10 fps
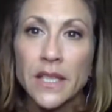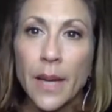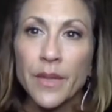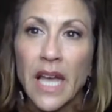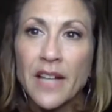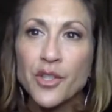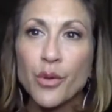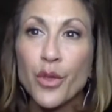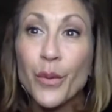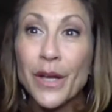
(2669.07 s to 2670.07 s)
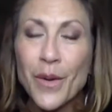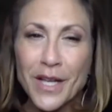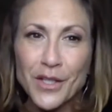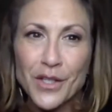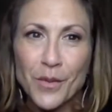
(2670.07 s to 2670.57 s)
I'm going to ask you 3
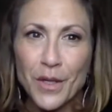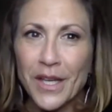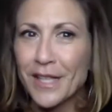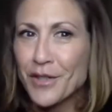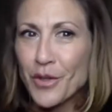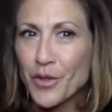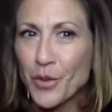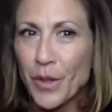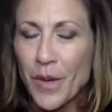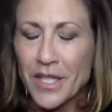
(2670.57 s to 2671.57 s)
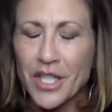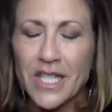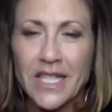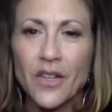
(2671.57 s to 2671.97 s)
questions. I want you to answer those 3 questions.